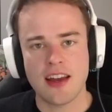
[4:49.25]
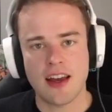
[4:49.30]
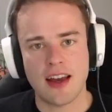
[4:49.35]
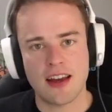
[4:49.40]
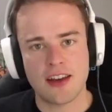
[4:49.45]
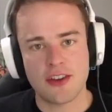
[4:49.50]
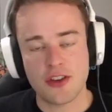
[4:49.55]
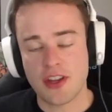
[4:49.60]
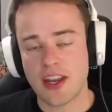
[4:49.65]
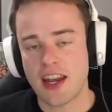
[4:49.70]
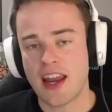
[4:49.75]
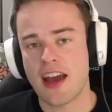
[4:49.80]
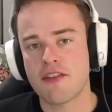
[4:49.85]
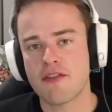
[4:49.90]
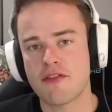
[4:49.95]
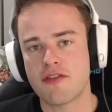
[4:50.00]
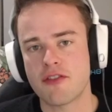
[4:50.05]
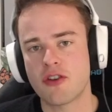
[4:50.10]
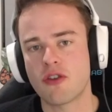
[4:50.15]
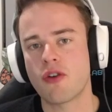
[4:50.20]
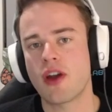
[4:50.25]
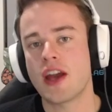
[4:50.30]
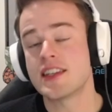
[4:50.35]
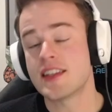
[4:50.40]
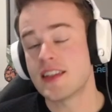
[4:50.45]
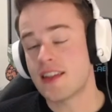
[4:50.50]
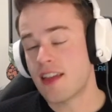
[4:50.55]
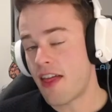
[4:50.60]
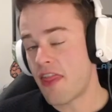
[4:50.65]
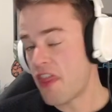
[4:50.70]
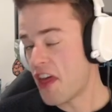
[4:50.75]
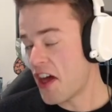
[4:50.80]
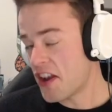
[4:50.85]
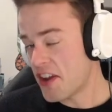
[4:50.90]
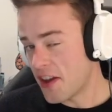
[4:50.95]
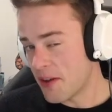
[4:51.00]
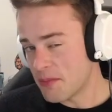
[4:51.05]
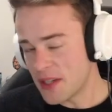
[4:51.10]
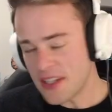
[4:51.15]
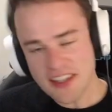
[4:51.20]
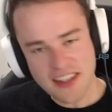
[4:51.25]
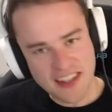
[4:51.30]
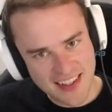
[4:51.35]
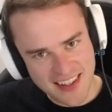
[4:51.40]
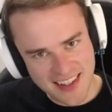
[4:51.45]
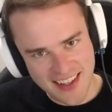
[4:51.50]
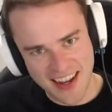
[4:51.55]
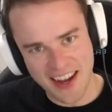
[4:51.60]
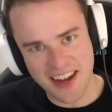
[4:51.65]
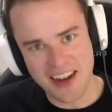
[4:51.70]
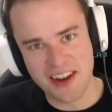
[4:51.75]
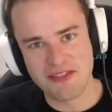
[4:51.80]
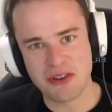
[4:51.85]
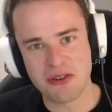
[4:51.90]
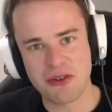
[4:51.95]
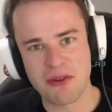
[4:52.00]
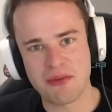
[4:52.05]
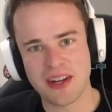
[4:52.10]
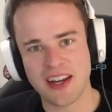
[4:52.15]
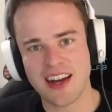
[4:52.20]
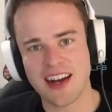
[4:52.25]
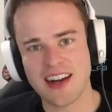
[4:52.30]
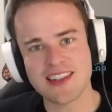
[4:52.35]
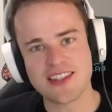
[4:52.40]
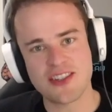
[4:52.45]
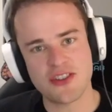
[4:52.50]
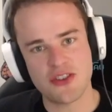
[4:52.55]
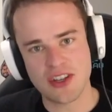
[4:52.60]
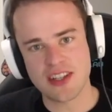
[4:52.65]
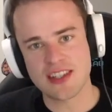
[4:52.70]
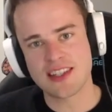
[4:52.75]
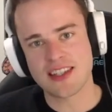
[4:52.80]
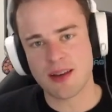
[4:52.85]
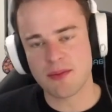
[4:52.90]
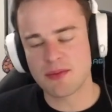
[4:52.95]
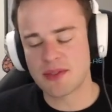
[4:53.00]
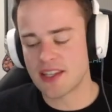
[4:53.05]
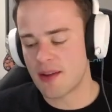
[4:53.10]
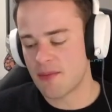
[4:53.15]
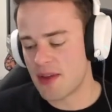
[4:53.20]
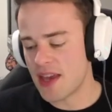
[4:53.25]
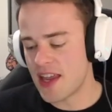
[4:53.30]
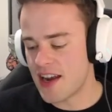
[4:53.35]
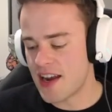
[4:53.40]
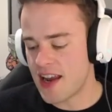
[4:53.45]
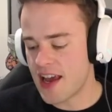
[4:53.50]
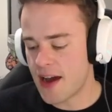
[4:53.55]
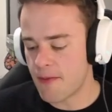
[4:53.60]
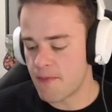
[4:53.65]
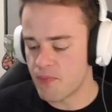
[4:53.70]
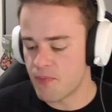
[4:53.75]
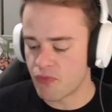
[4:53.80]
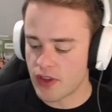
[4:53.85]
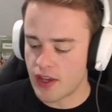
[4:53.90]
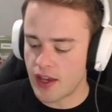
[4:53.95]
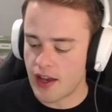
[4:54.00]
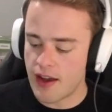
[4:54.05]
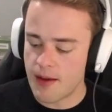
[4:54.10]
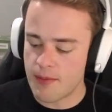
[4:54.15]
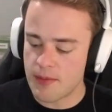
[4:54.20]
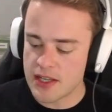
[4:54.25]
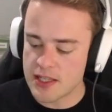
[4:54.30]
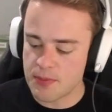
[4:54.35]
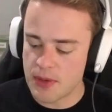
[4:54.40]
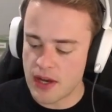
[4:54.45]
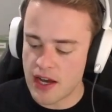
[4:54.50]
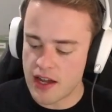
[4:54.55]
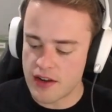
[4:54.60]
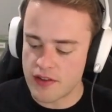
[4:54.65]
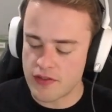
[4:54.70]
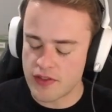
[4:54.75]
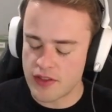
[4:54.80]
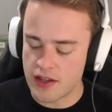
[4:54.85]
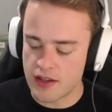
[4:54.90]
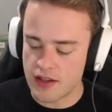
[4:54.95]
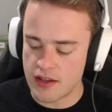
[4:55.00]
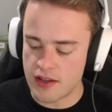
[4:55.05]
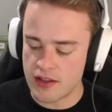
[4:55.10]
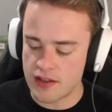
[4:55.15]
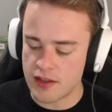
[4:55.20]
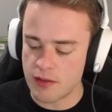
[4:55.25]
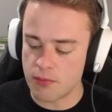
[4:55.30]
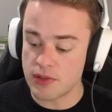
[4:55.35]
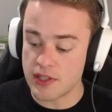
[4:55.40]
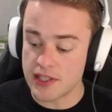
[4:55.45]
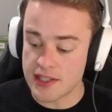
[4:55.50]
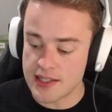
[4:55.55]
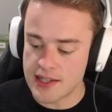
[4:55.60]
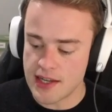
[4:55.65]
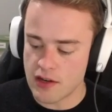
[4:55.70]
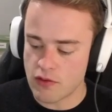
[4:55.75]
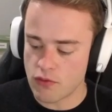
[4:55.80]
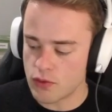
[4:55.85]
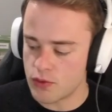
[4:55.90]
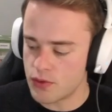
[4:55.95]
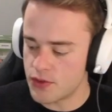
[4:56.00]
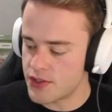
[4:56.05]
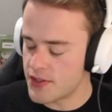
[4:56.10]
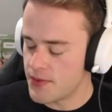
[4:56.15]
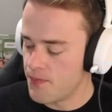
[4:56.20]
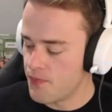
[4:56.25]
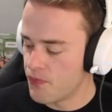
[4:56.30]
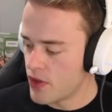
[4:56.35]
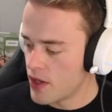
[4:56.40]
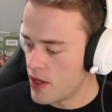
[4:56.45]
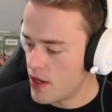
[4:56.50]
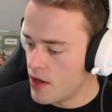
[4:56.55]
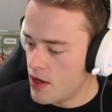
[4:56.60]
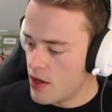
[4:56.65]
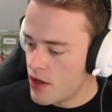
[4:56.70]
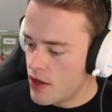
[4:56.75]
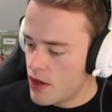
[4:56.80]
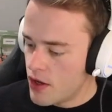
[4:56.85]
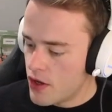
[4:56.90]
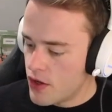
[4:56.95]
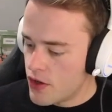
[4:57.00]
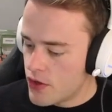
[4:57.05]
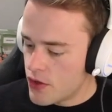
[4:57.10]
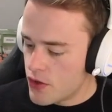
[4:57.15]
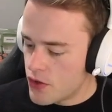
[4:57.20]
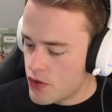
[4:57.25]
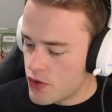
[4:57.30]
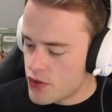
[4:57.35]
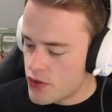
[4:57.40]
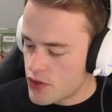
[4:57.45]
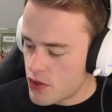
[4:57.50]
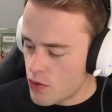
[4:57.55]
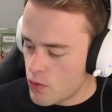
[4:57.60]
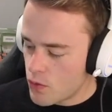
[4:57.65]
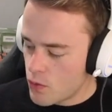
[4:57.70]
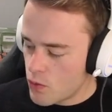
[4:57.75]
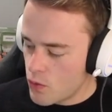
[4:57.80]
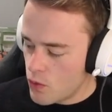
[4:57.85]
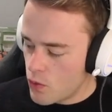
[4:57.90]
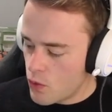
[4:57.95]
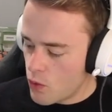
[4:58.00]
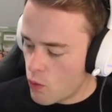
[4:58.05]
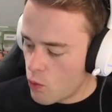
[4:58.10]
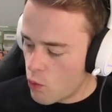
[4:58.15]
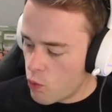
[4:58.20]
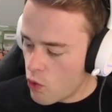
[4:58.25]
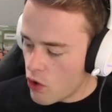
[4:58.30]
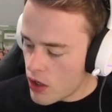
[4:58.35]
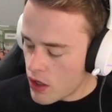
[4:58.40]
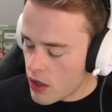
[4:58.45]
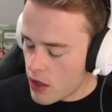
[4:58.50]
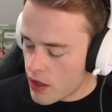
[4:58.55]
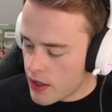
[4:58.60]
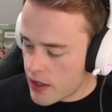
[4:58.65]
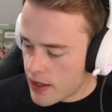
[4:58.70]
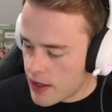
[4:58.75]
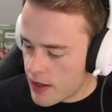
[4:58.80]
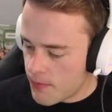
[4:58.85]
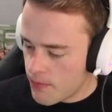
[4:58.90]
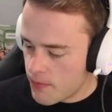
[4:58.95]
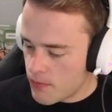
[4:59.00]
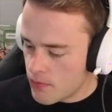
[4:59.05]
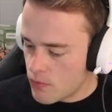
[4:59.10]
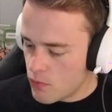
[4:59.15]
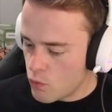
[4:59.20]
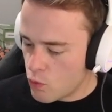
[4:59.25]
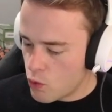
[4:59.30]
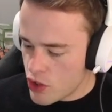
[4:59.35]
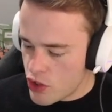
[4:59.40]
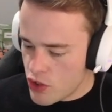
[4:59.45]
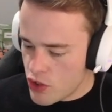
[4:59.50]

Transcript: you can have greater than that number of equipment cards, and you can sub some in and out as part of the Blitz deck rules. So what you